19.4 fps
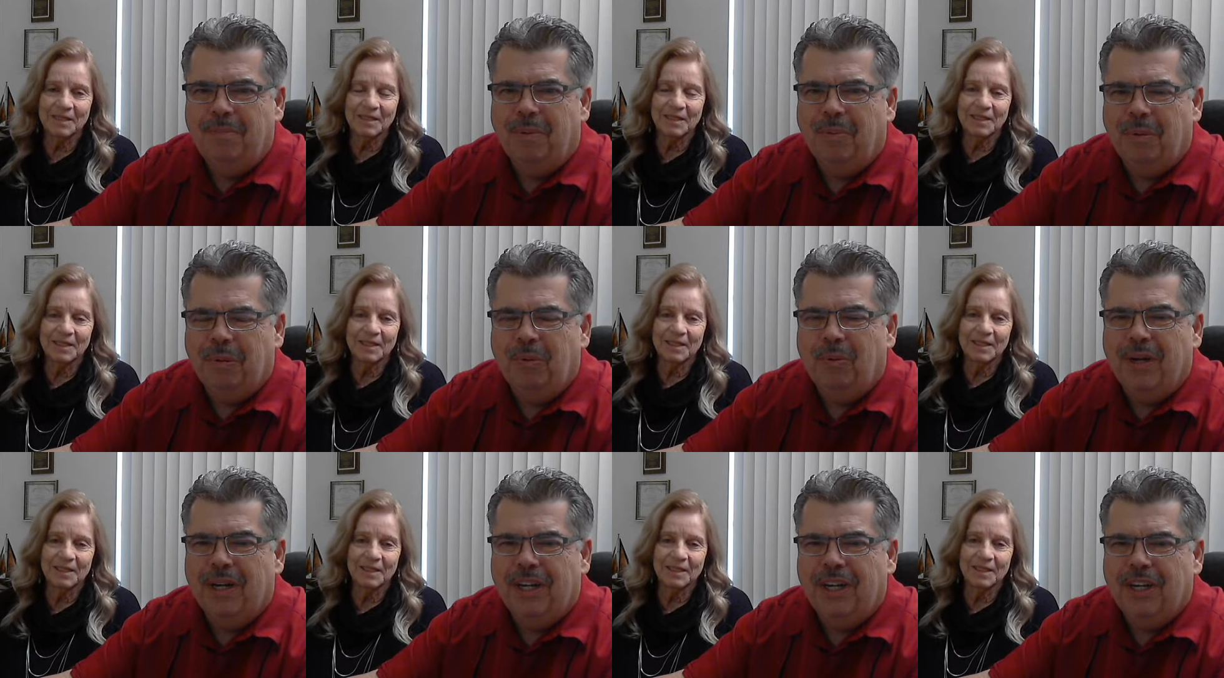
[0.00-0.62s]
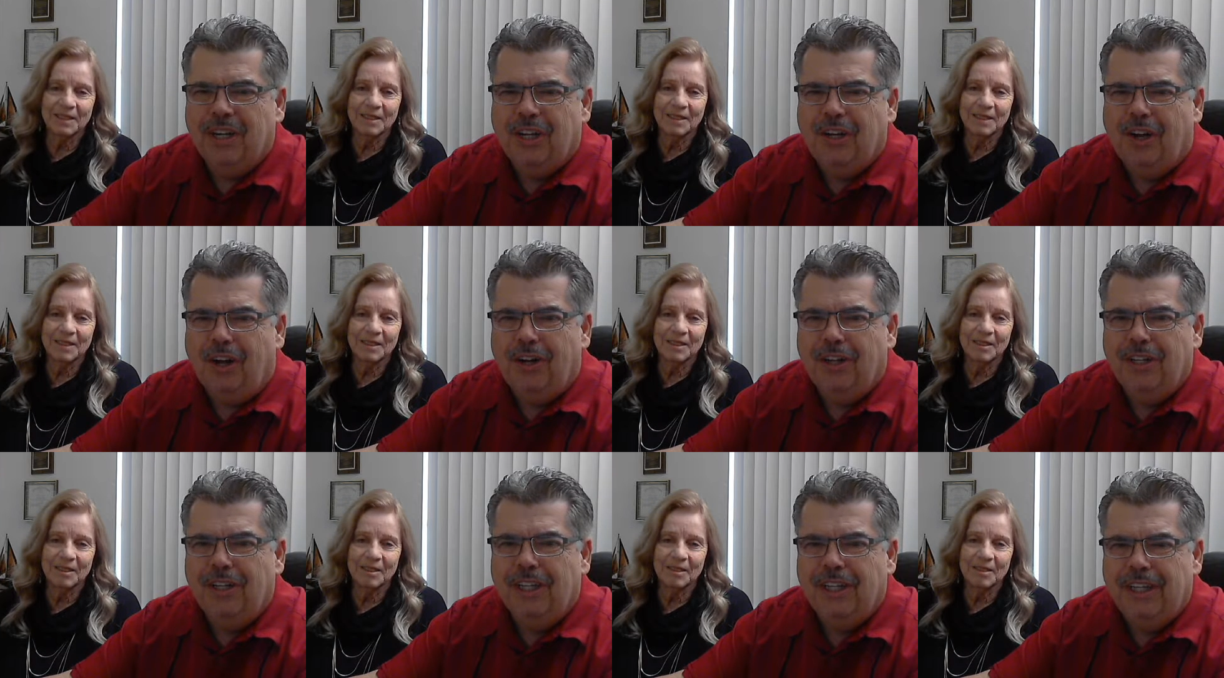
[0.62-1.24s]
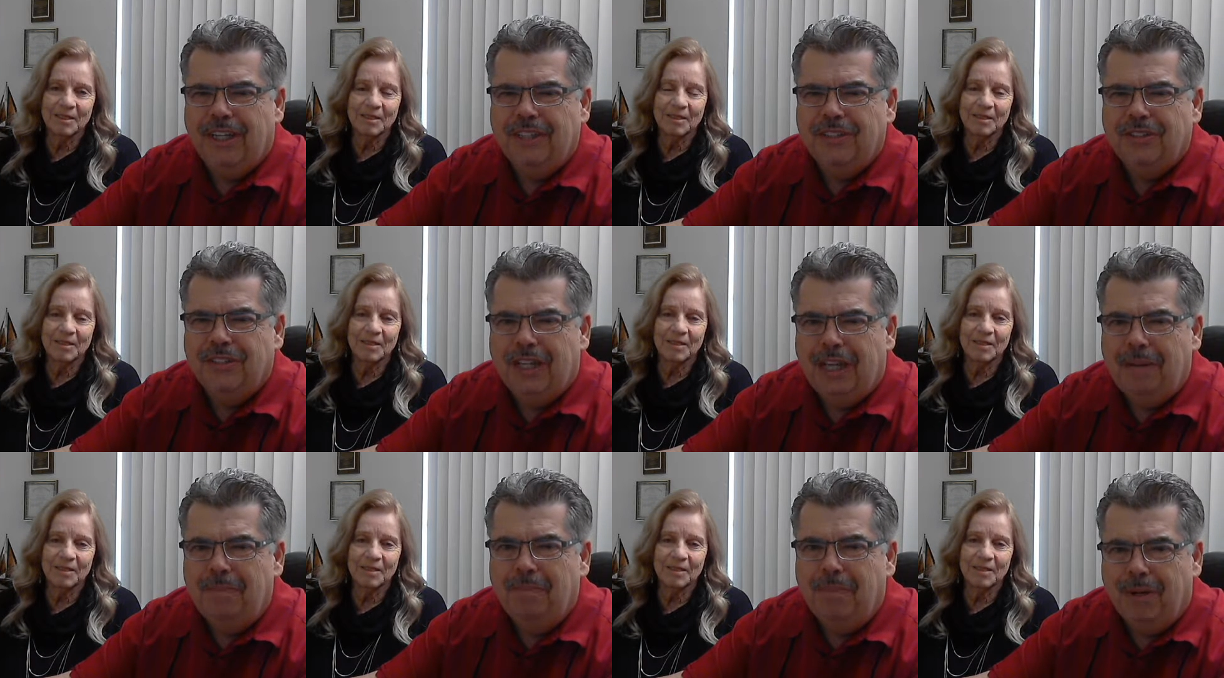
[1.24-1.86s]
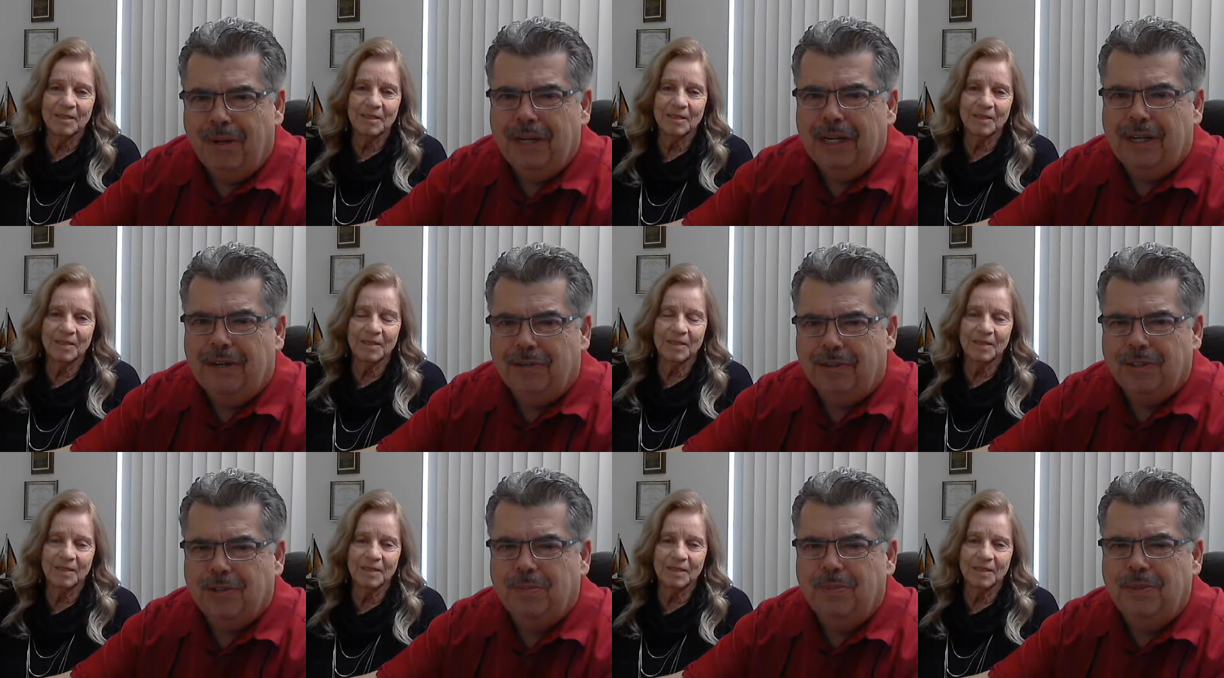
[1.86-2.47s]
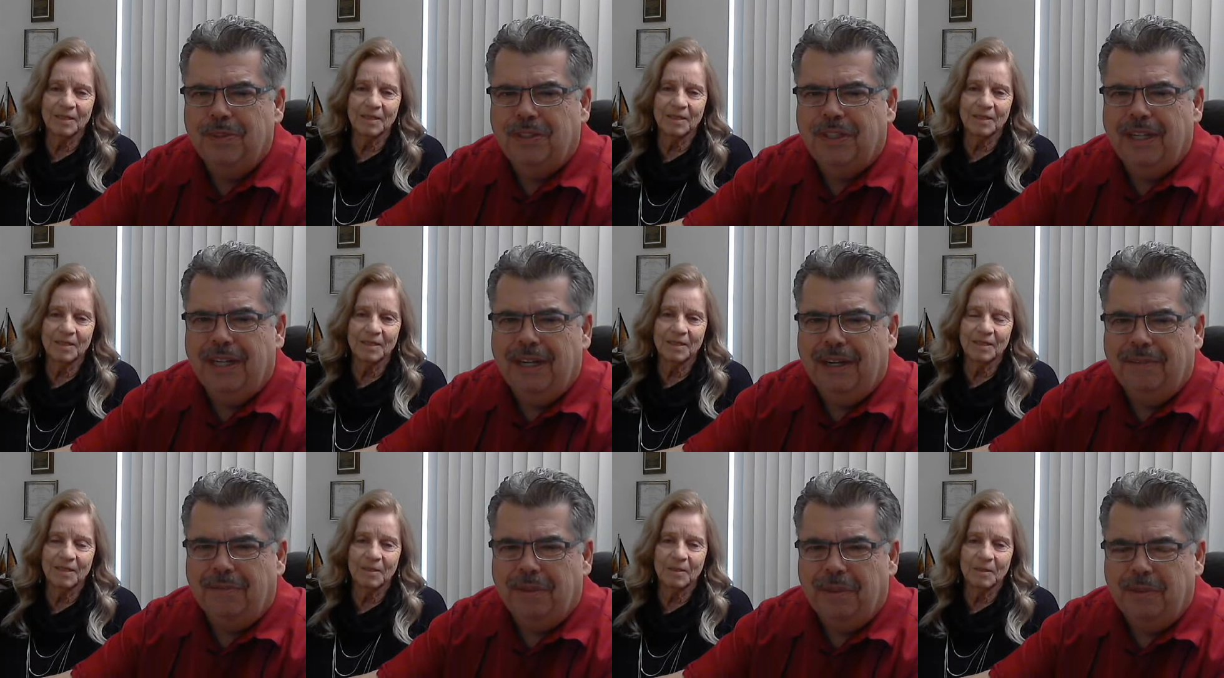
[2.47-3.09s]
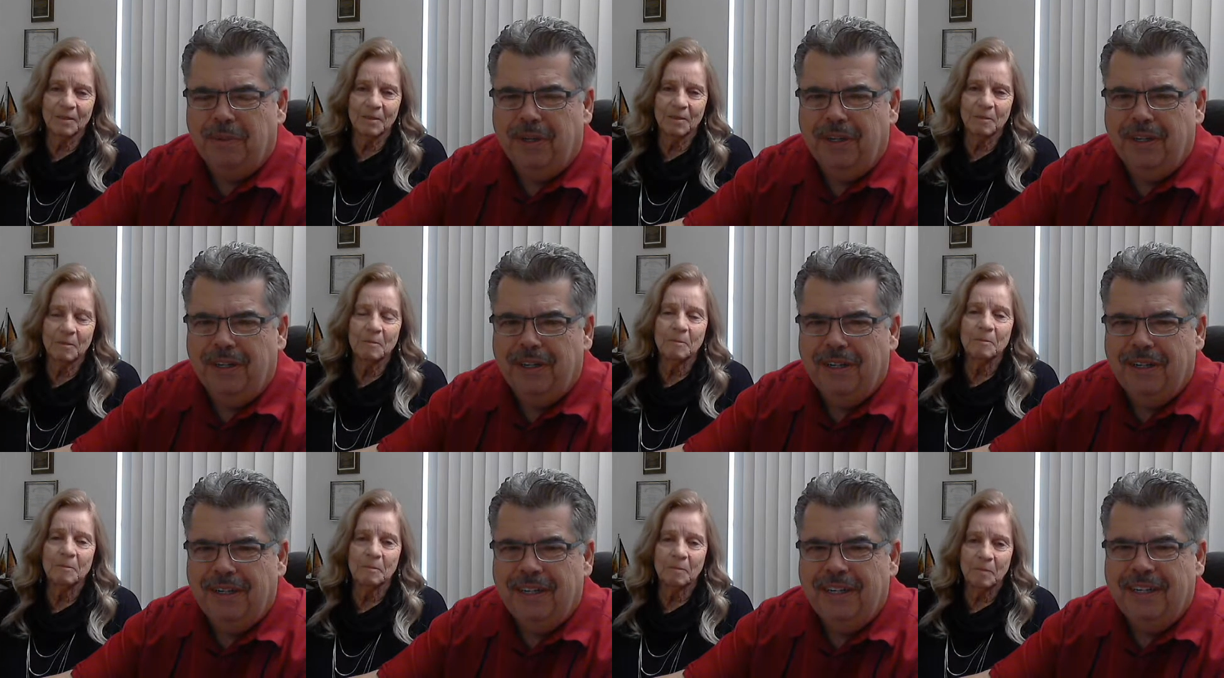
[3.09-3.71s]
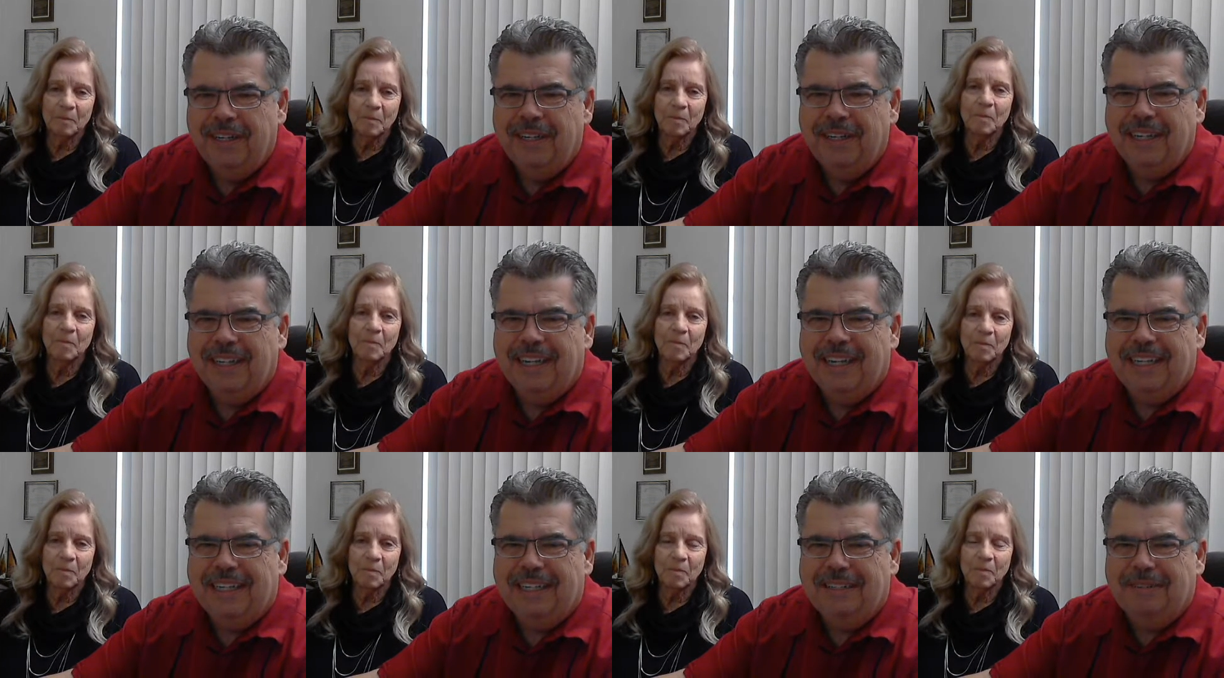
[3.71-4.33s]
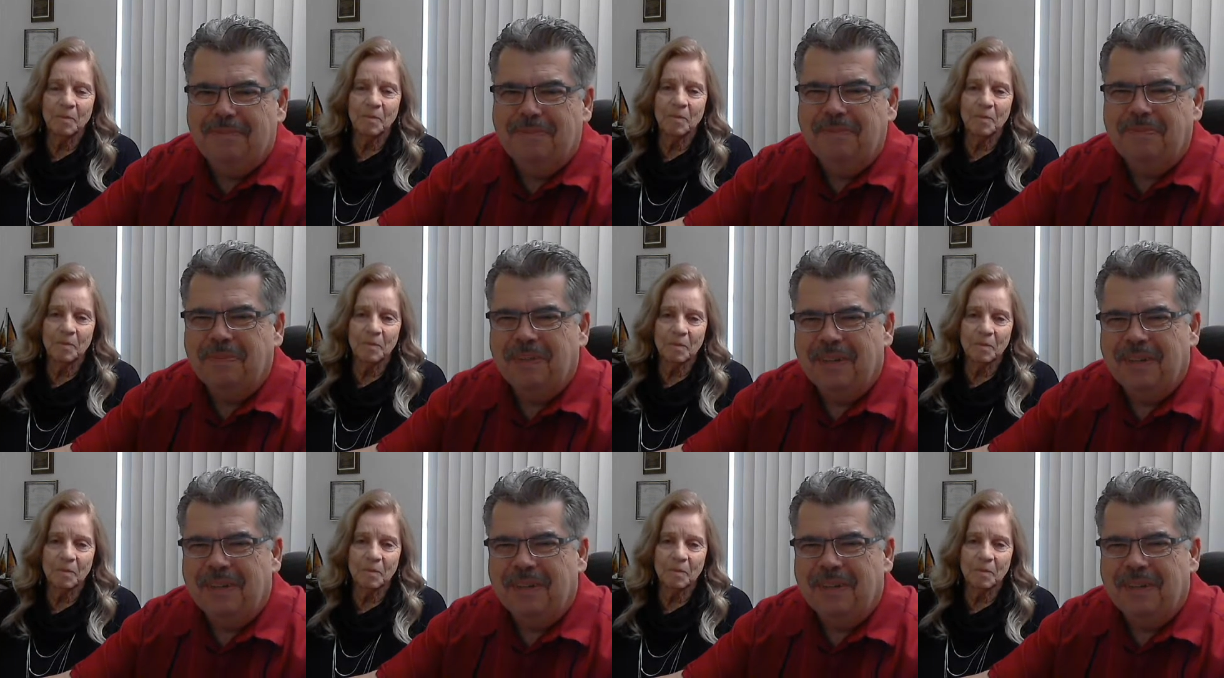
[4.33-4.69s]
Speaker 1: but we wanted to call and say Merry Christmas to everyone. Um,